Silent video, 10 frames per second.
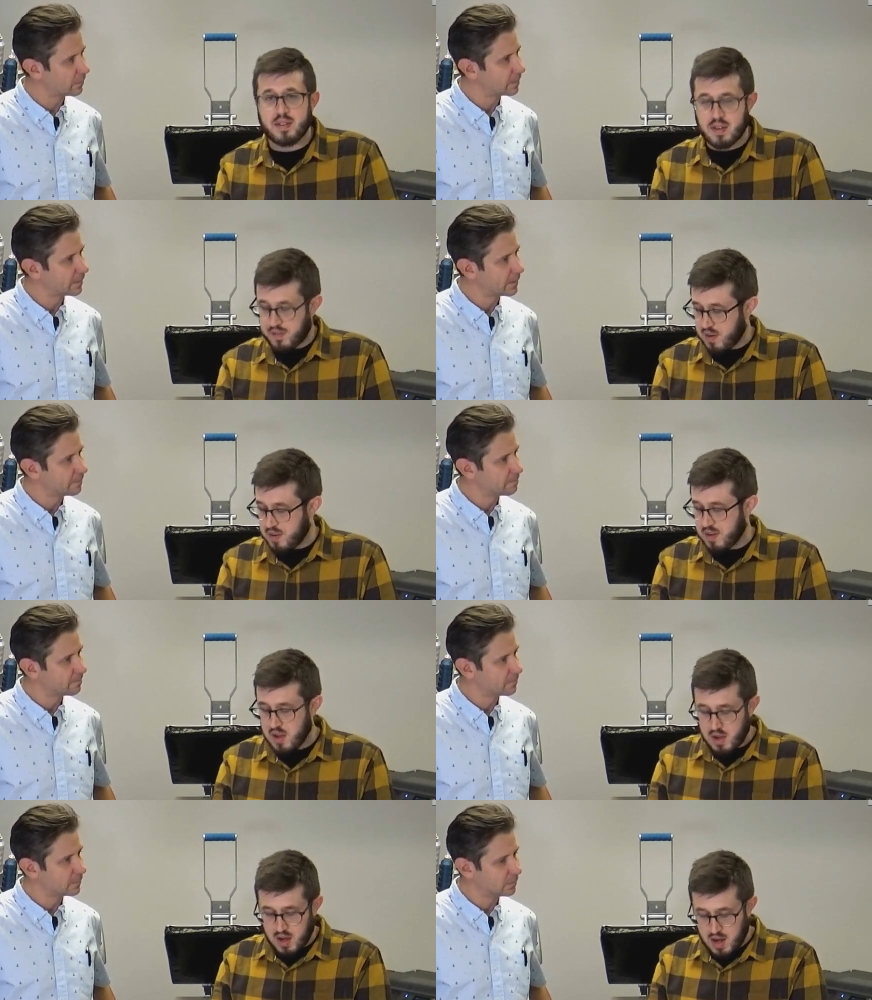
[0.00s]
Speaker 1: different.
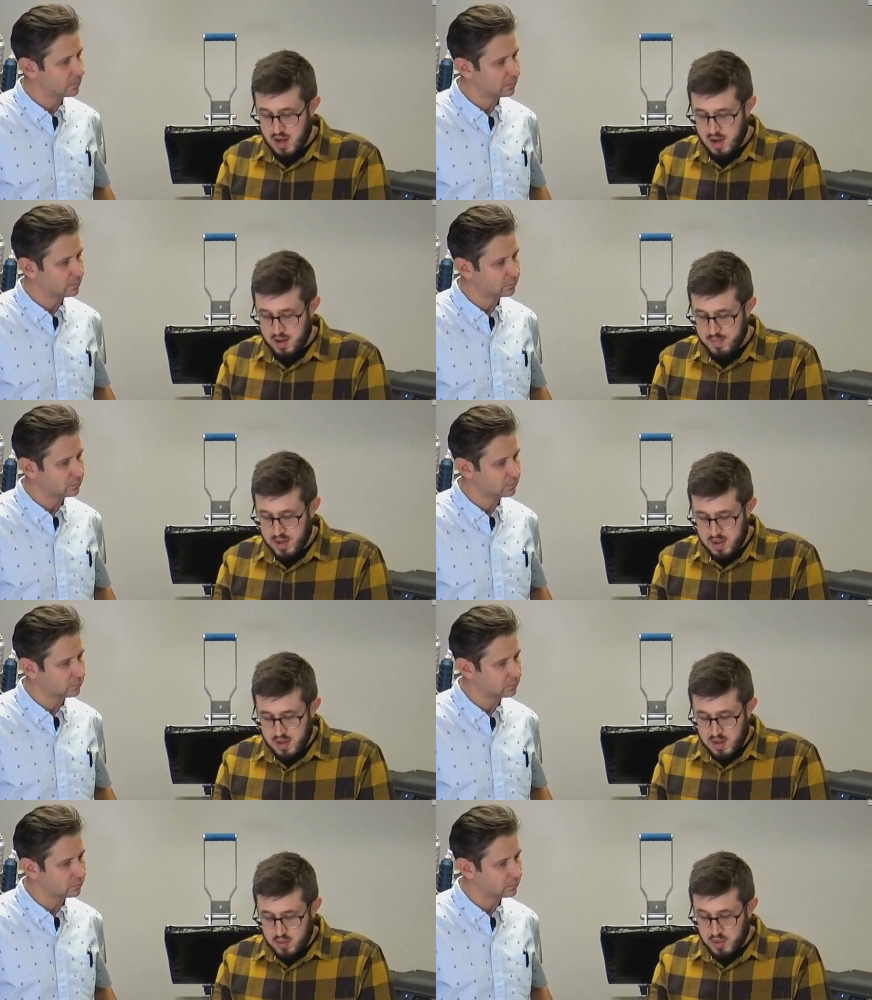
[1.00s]
Um,
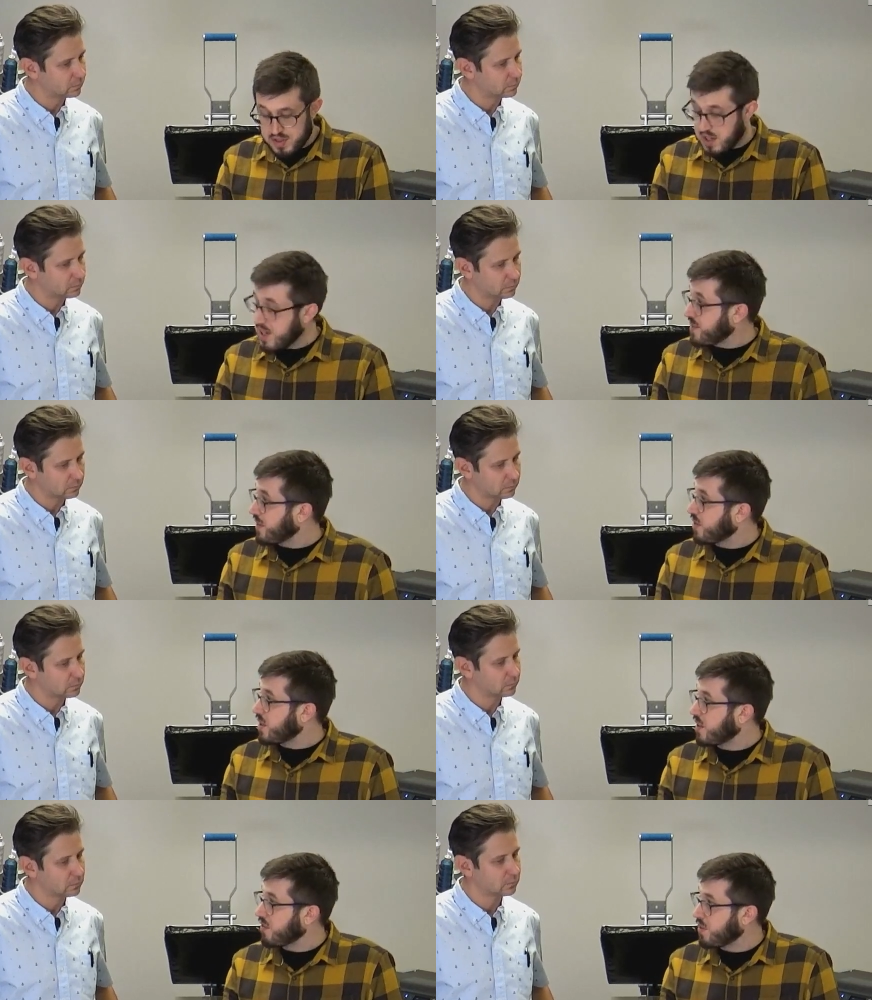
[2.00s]
with the heat seal, you can
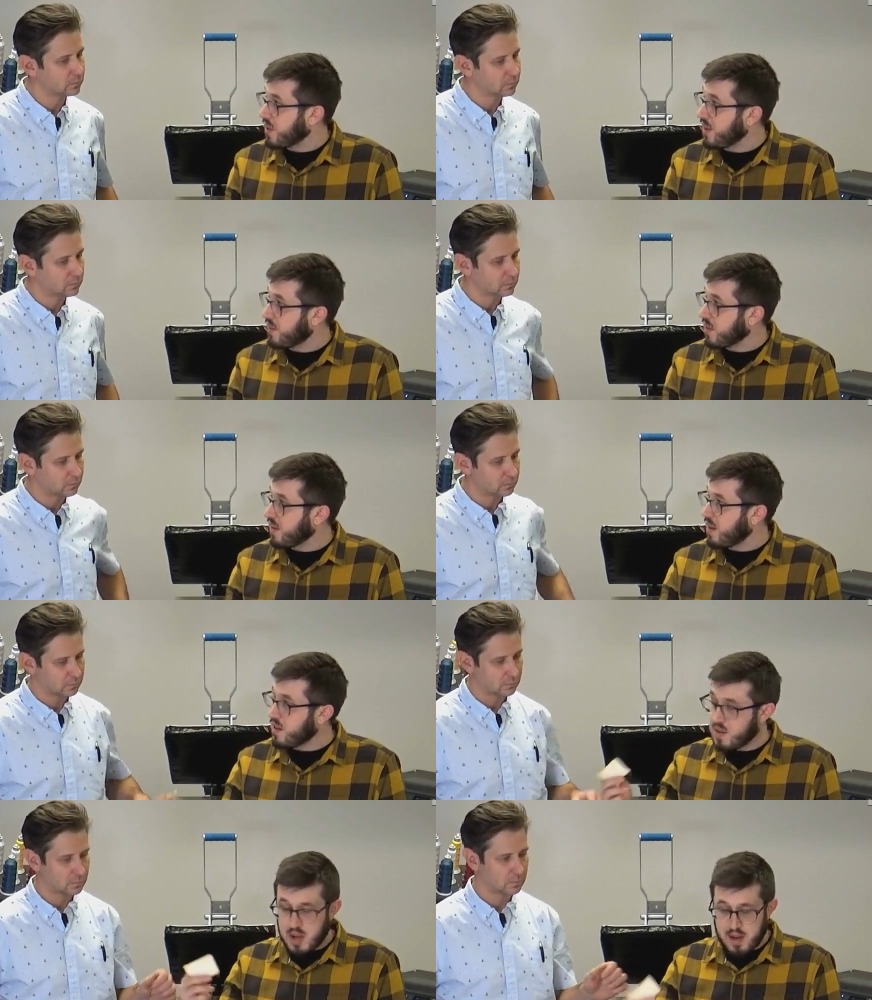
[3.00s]
just put the heat seal on there and you
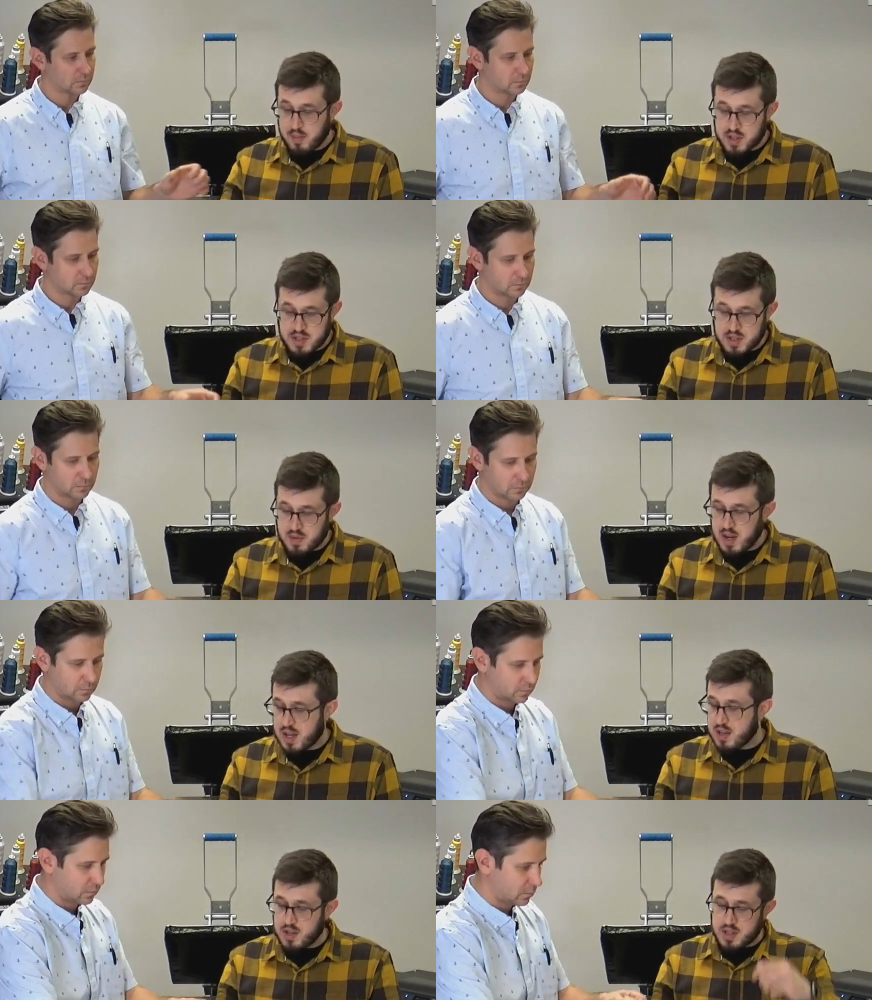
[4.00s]
have a bunch of these ready and
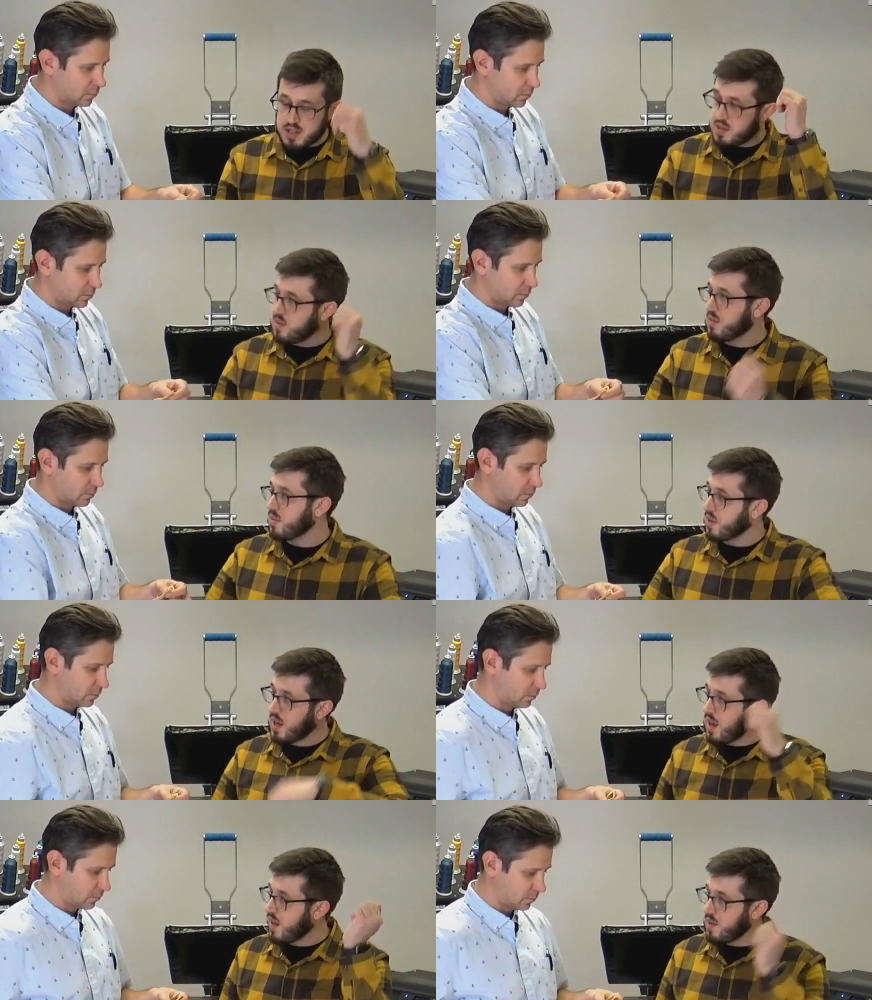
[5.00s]
you just get a
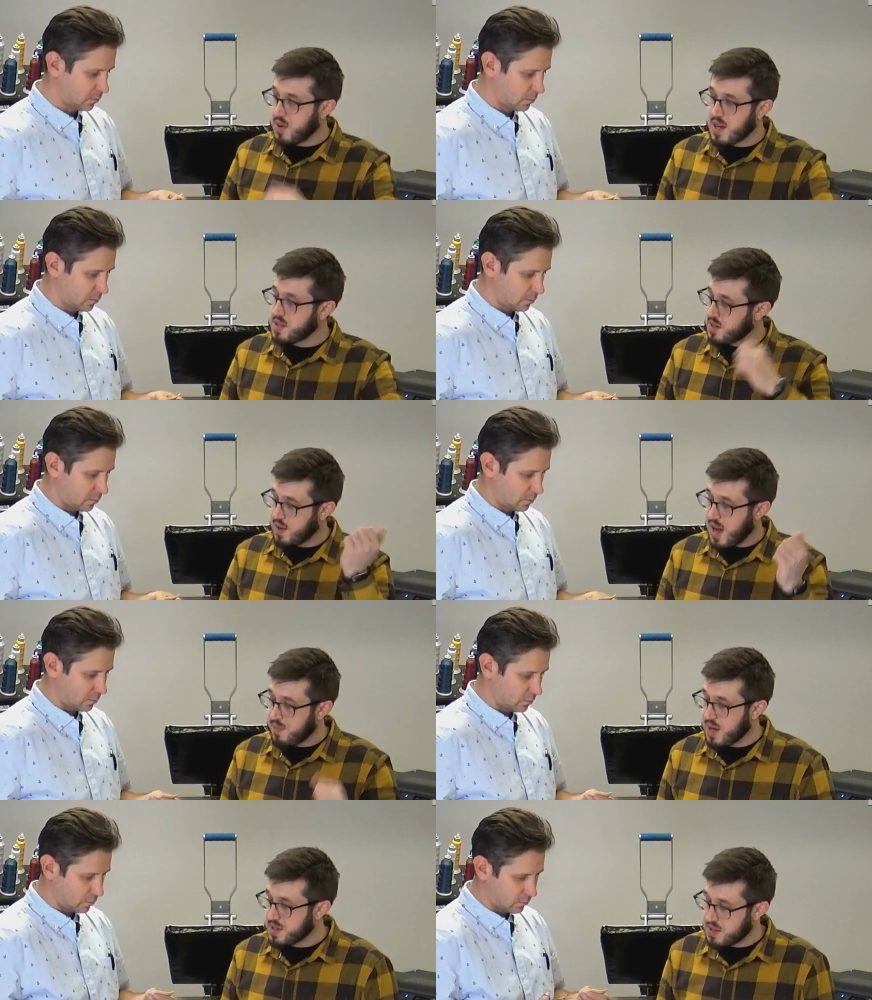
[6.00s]
heat press, hat
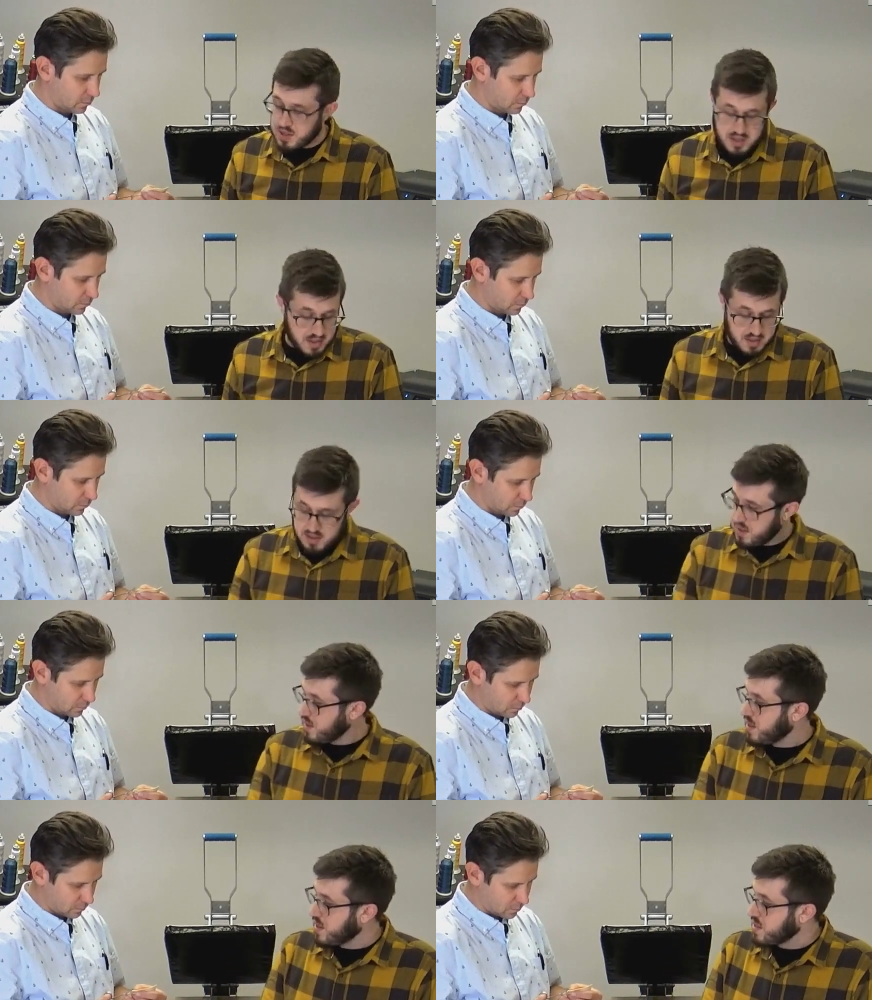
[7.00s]
press, and just mm -hmm
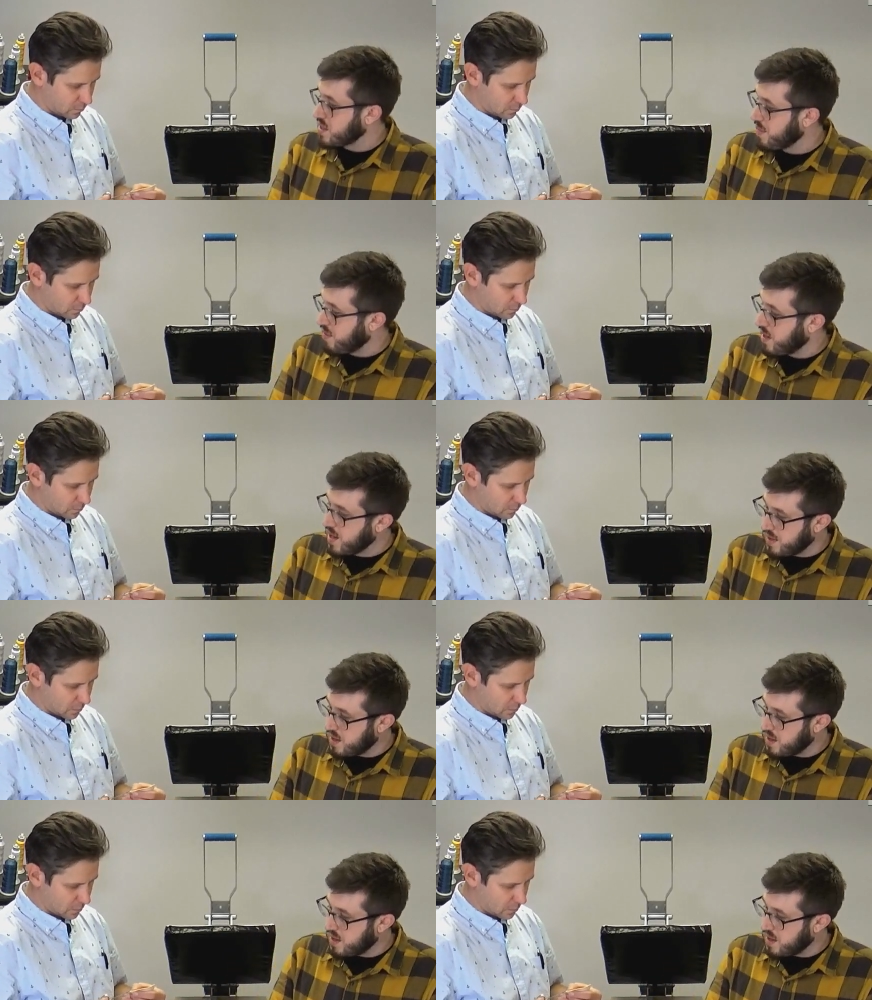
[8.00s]
slap it right on there.